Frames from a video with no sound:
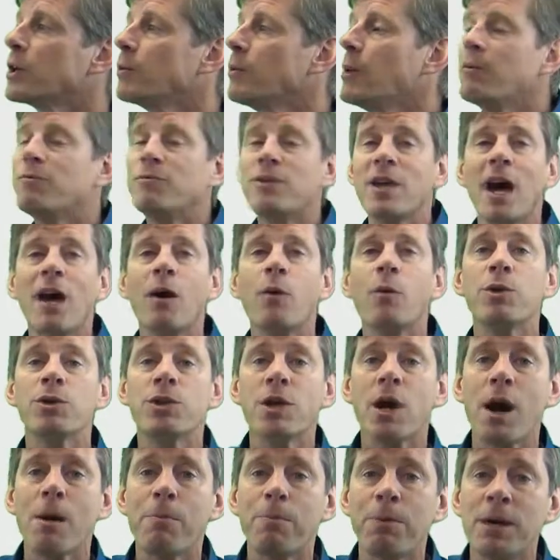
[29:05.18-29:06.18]
we've dealt with
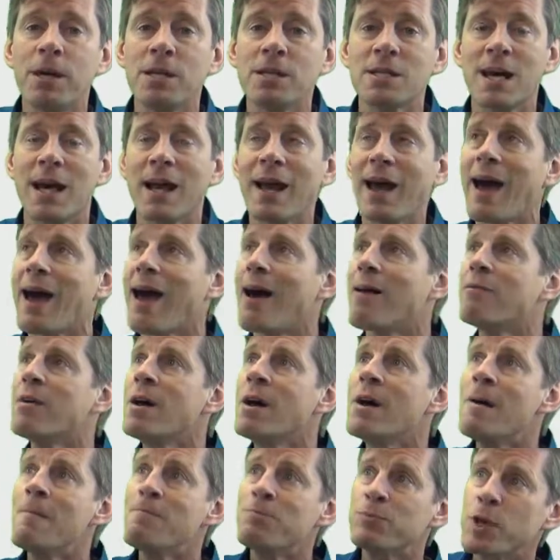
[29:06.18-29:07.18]
companies that have
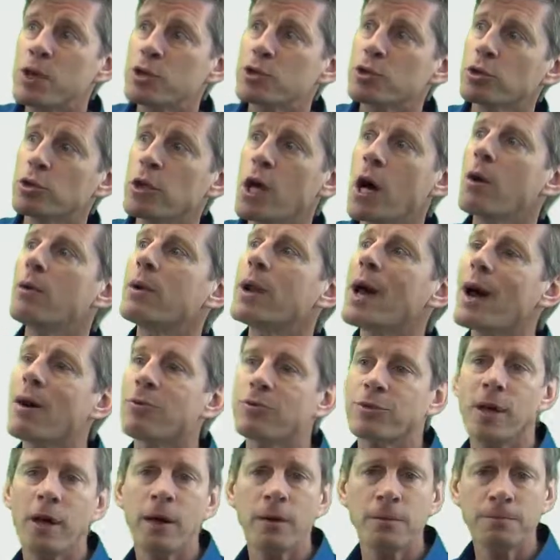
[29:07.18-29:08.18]
this loan
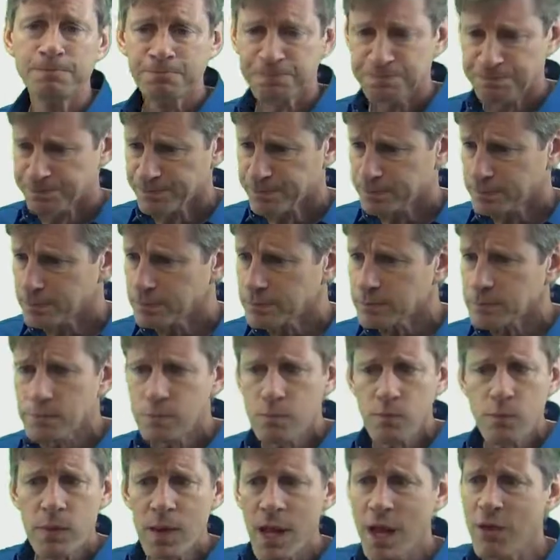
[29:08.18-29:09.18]
out there,
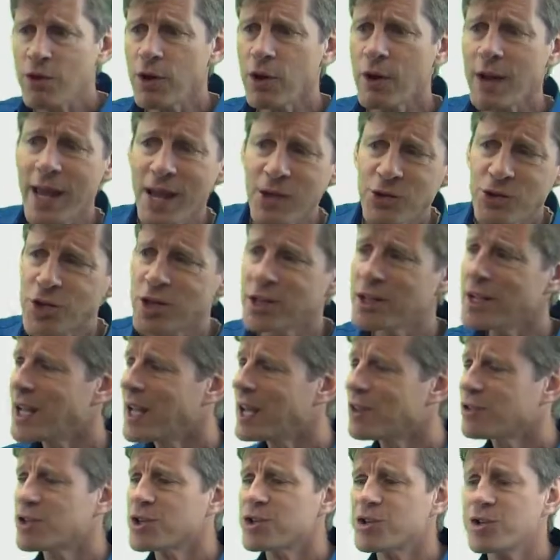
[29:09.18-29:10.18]
and they're itching to
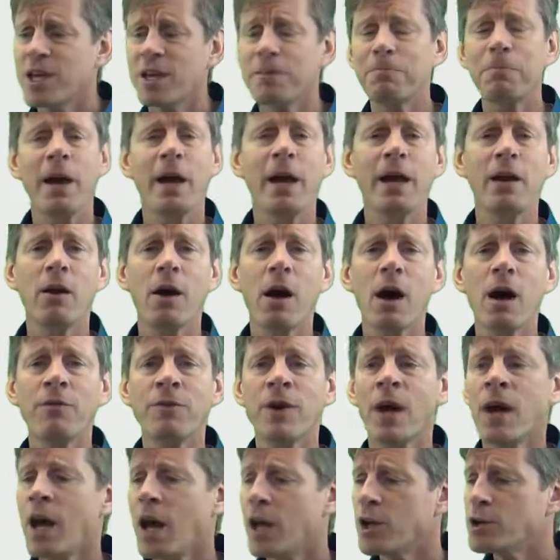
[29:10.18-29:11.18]
get this thing paid off.
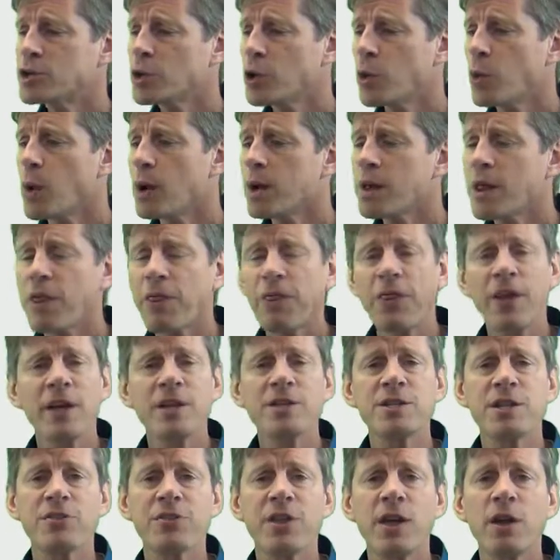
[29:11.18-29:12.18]
And so one of the
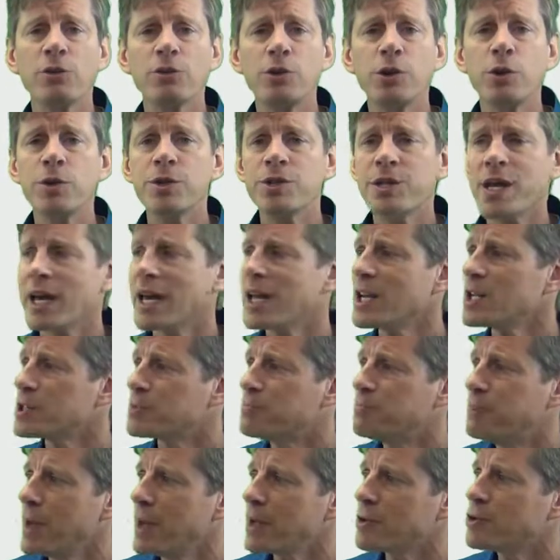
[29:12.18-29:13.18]
things that they'll do is they get this
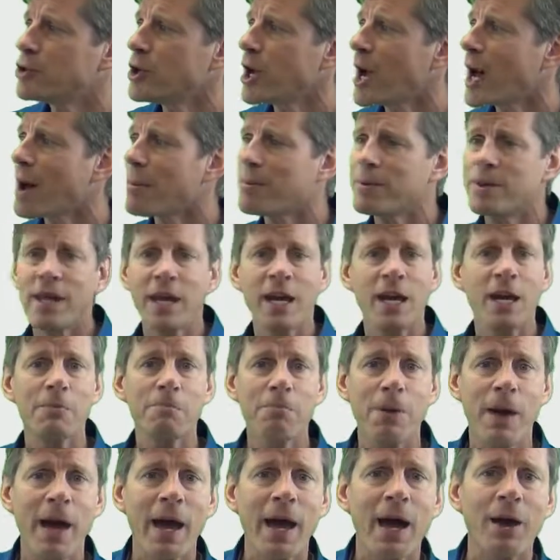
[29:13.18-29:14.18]
big job and they get a
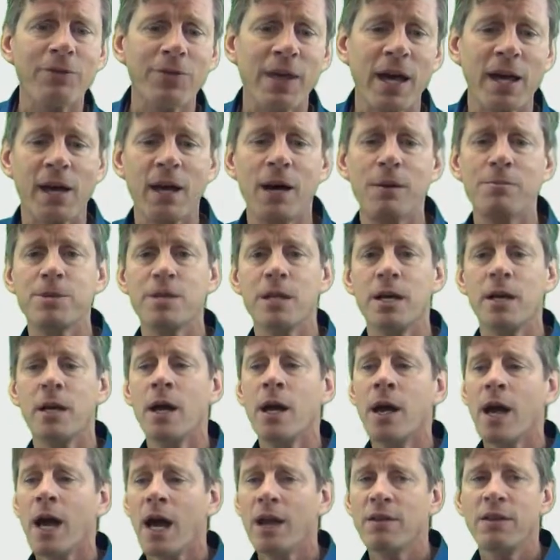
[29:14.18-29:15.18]
payout that comes in,
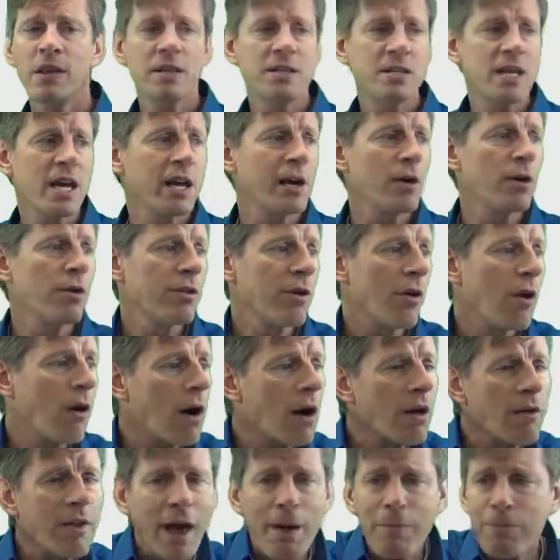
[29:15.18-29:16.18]
and they take
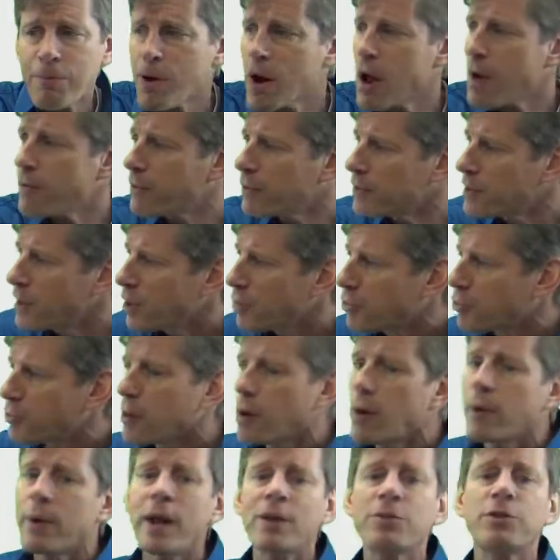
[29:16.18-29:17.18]
all that profit and they
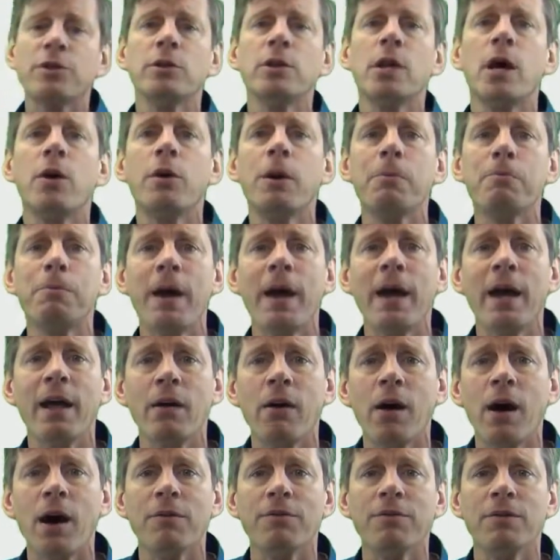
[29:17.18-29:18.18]
throw it at the loan and pay it
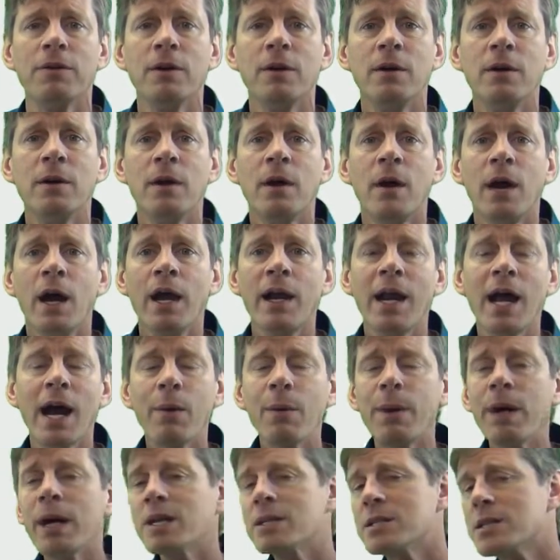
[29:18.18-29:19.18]
off. And now
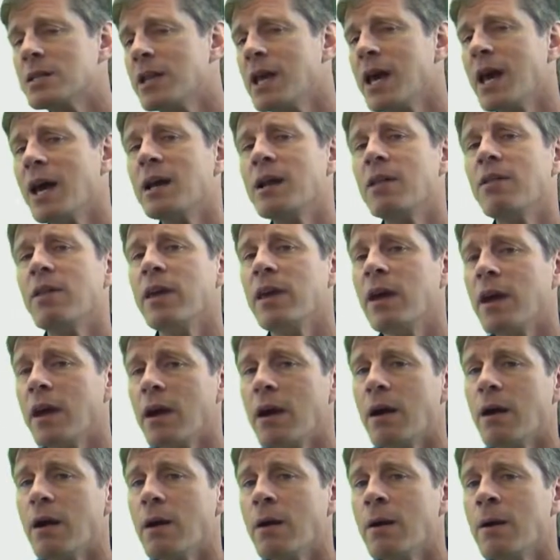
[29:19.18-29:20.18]
we get to the end of the
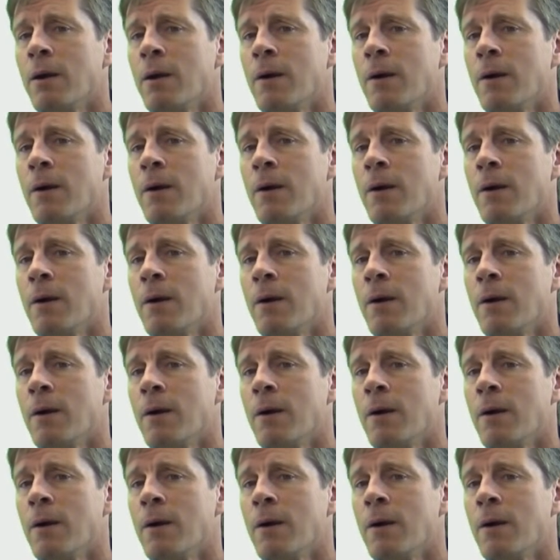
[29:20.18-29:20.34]
year,